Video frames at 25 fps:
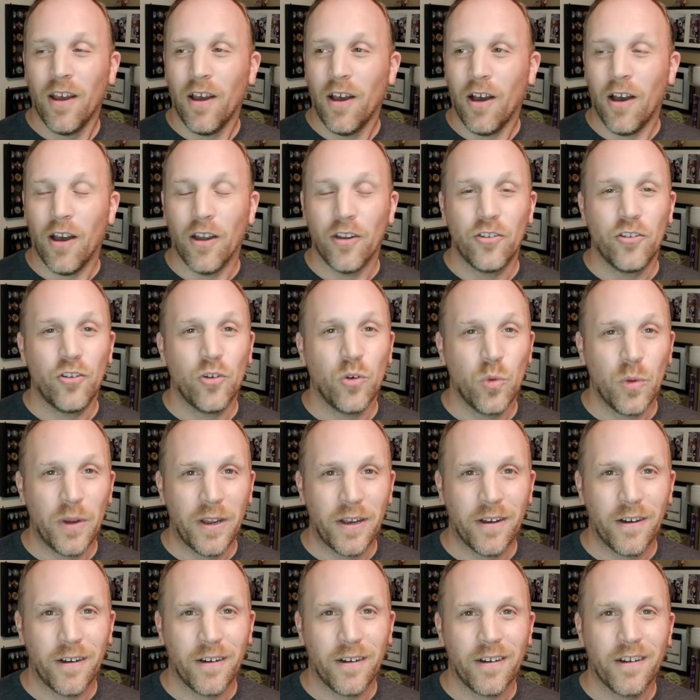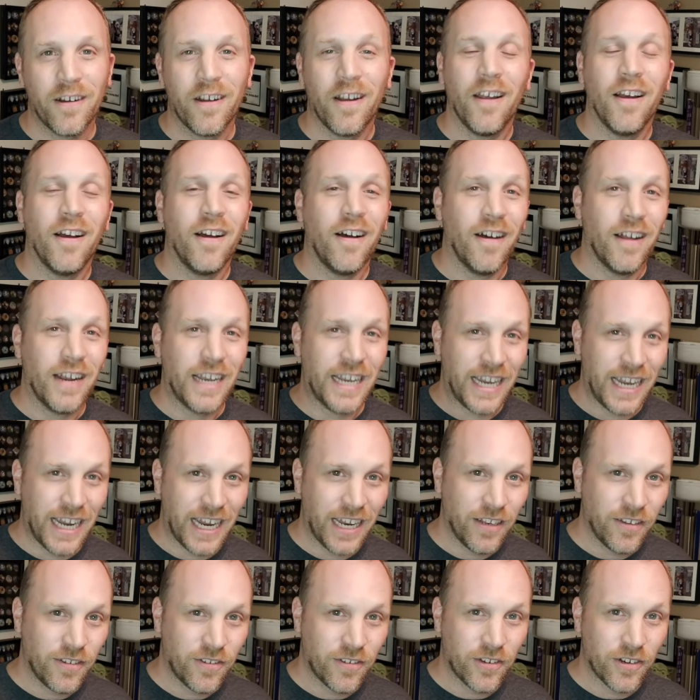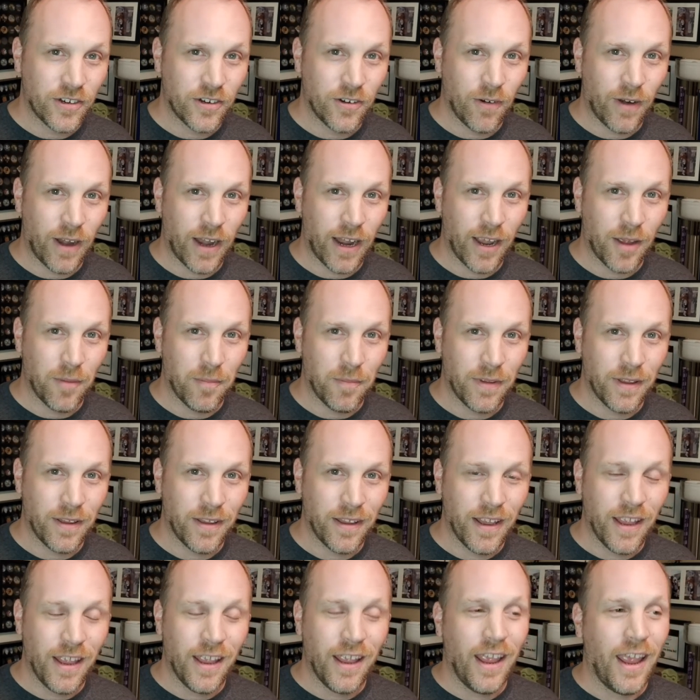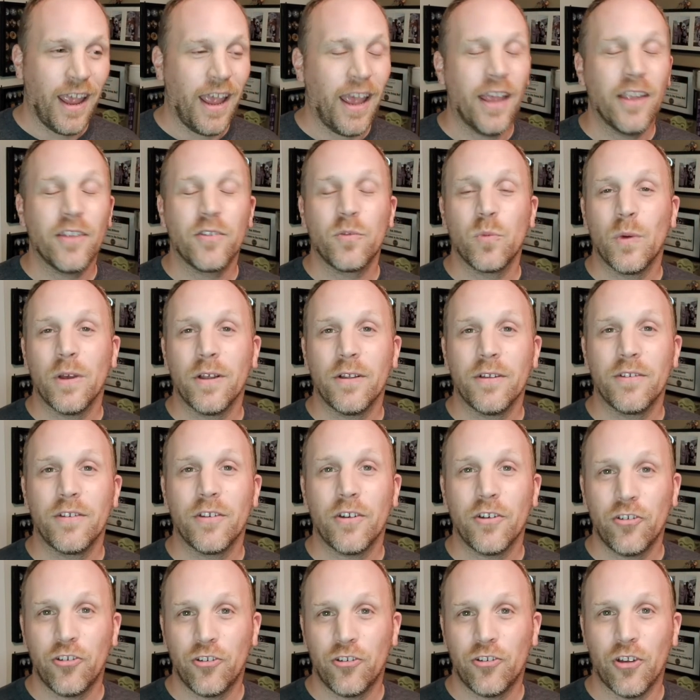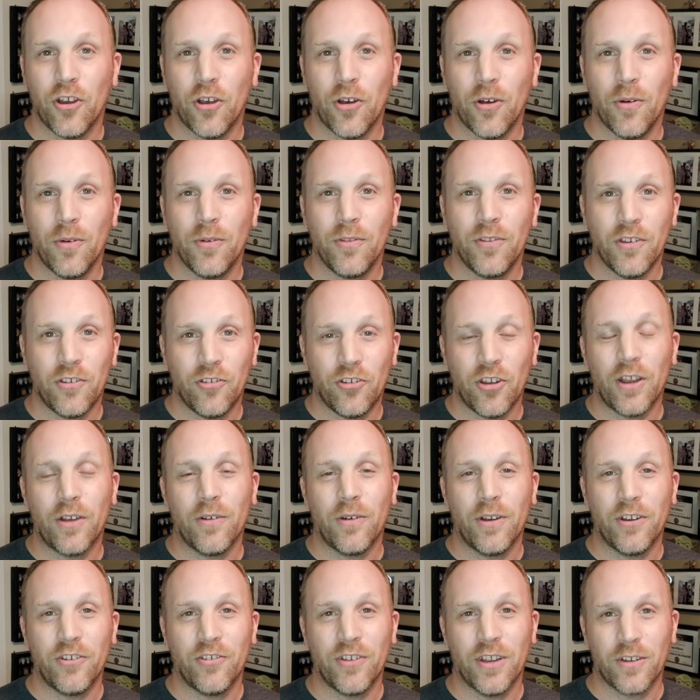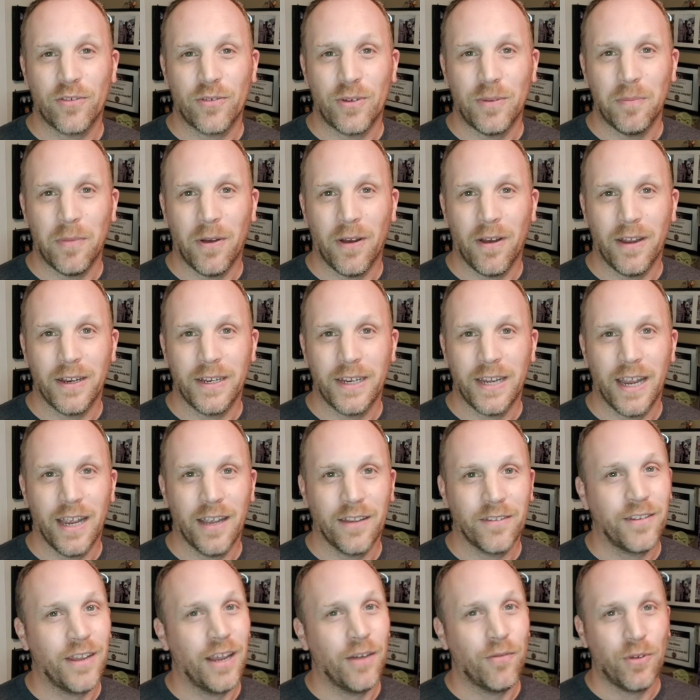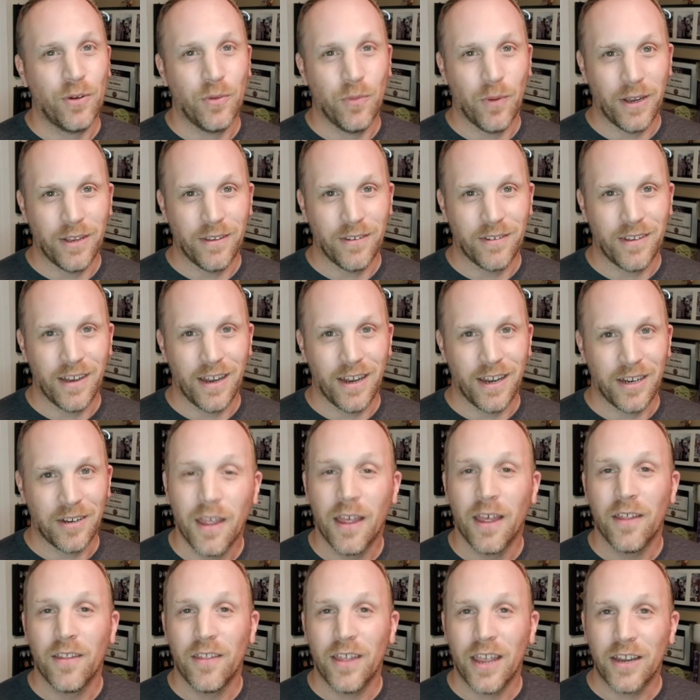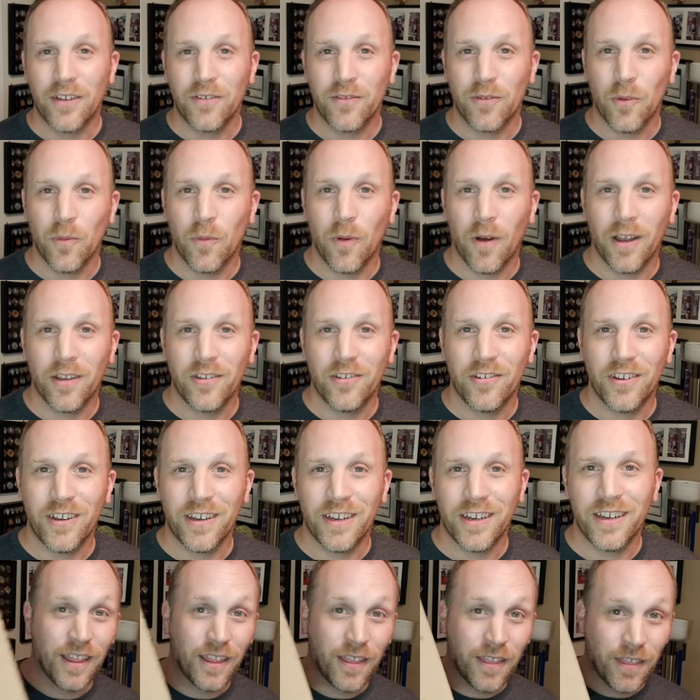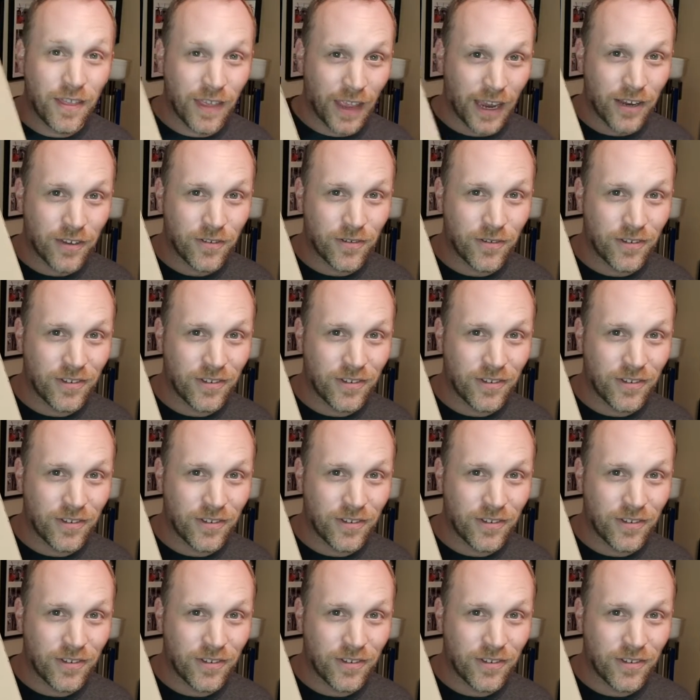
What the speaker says: on Twitter, on Instagram, as well as our show, the Generation X-Wing podcast, every Wednesday. Thanks for watching. Thanks for